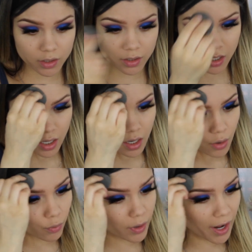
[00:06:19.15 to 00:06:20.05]
was
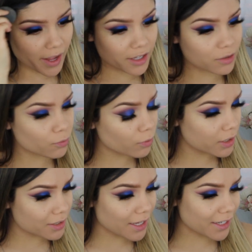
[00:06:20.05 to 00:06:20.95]
what I
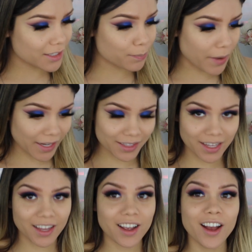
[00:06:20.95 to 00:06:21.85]
was
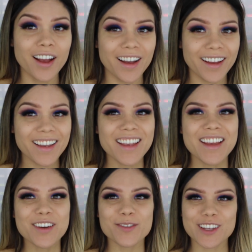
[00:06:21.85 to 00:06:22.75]
expecting.
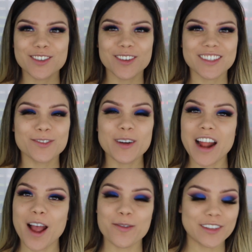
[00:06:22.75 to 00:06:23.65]
Which was what
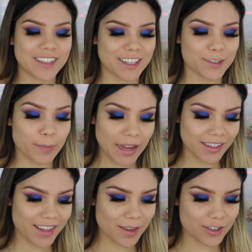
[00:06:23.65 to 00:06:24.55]
I was
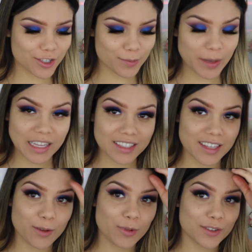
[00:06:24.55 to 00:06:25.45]
expecting, just because
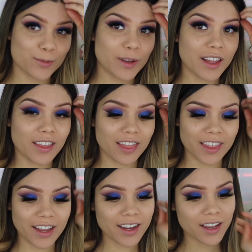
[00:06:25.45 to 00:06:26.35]
it was really
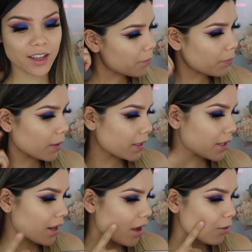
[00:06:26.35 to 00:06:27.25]
thick. It
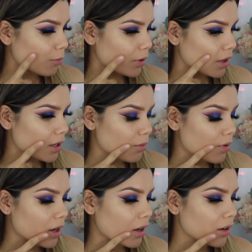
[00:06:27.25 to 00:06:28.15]
blended out really
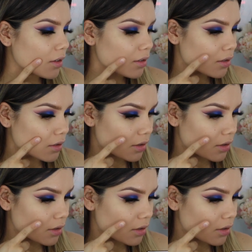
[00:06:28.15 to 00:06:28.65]
well.